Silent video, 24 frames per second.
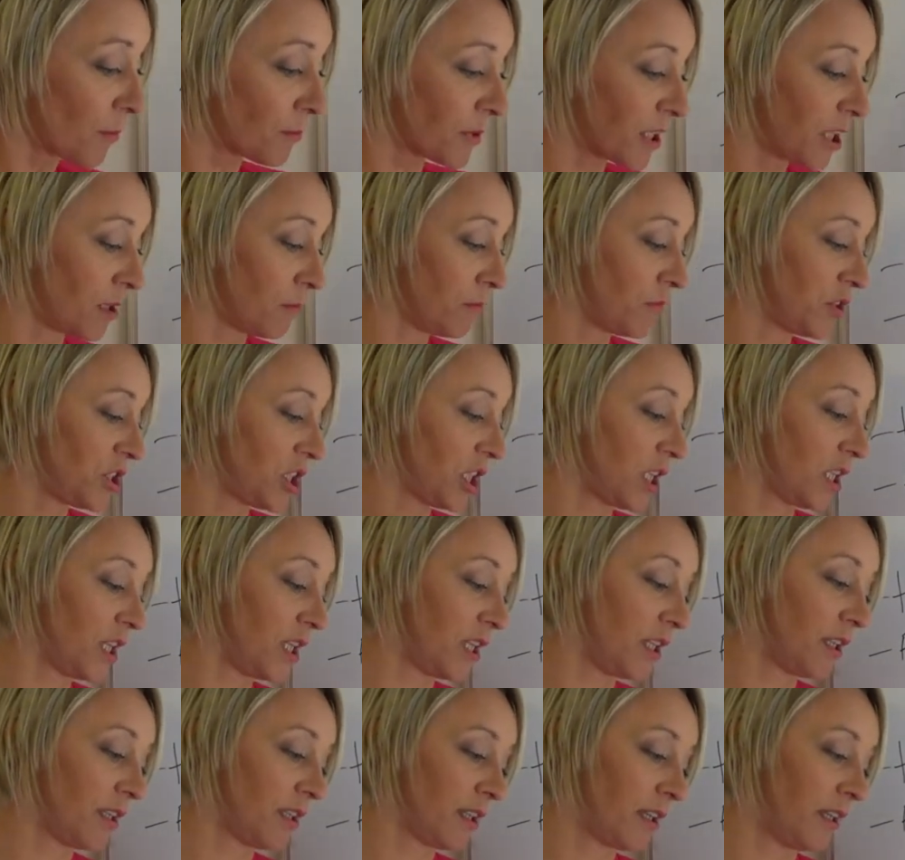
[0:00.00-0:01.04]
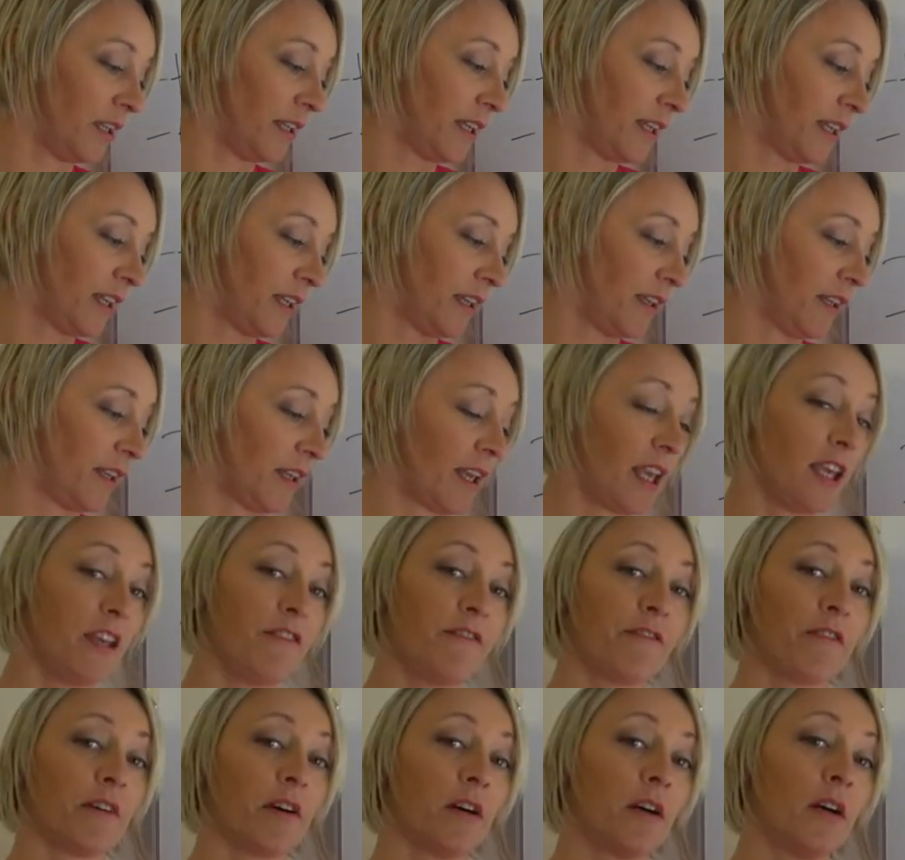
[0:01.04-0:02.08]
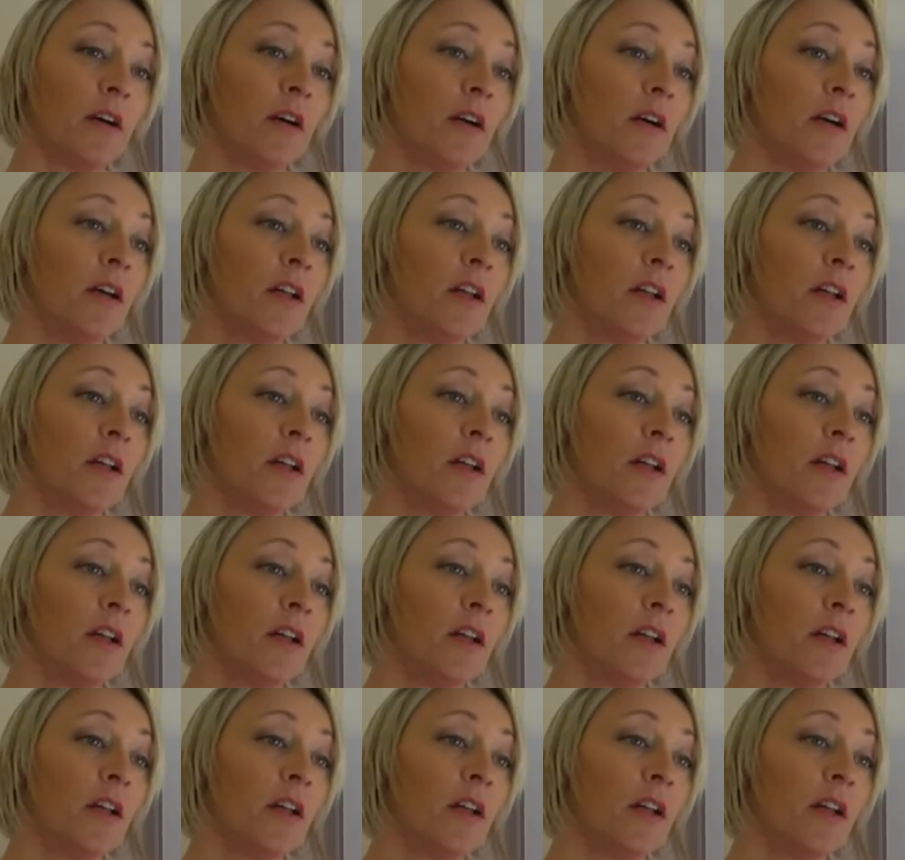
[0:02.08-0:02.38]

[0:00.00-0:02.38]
kimchi, kefir,